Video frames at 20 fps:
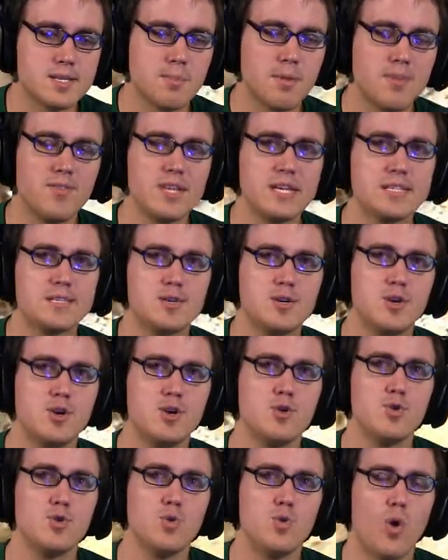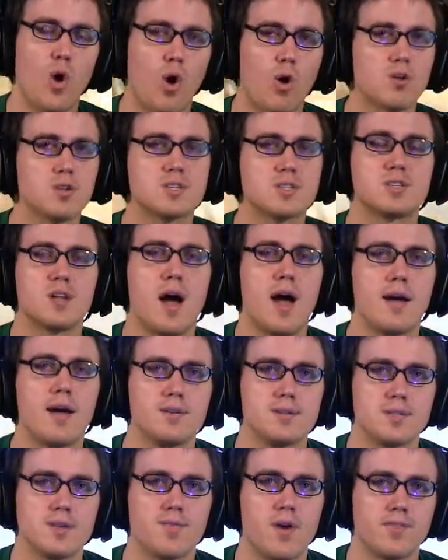of these new art
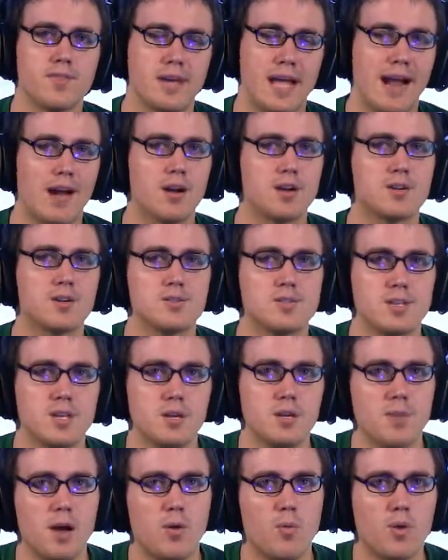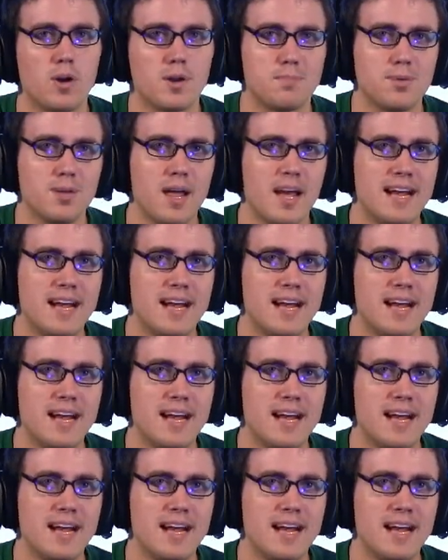styles of characters that you might want to play